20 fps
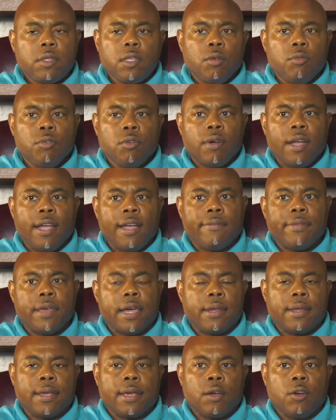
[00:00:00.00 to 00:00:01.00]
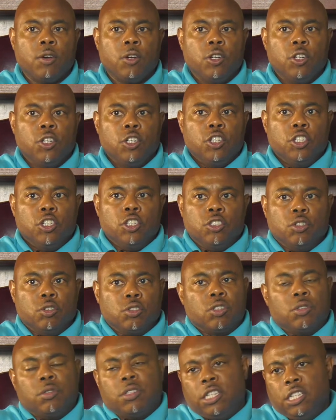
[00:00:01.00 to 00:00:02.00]
They don't have that now.
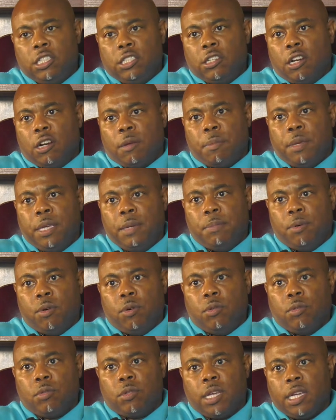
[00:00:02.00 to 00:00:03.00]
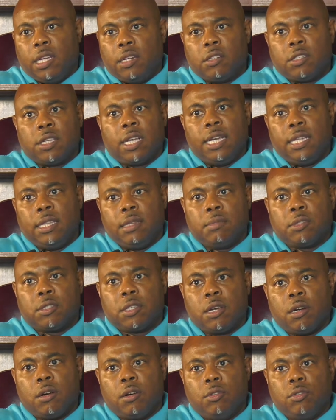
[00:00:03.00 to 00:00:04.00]
So these young people, they entertain
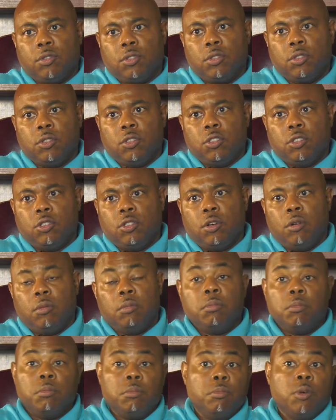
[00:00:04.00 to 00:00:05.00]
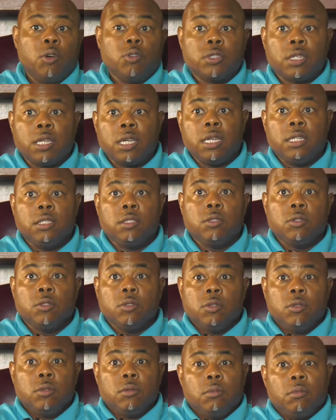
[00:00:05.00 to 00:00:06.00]
themselves. Most kids,
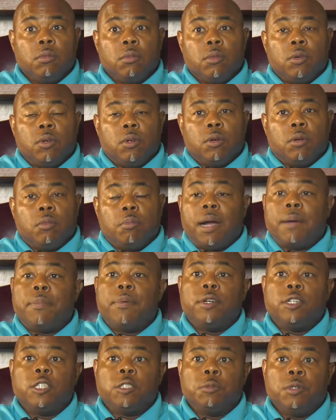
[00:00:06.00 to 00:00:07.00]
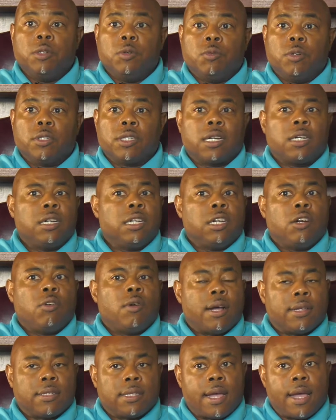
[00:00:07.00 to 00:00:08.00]
my punishment was I couldn't go
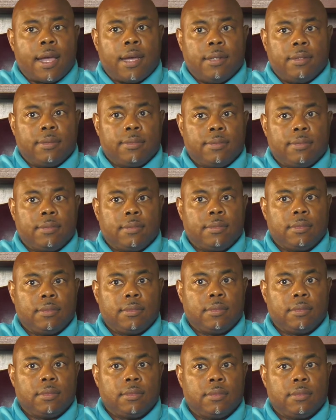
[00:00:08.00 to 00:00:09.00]
outside. Okay.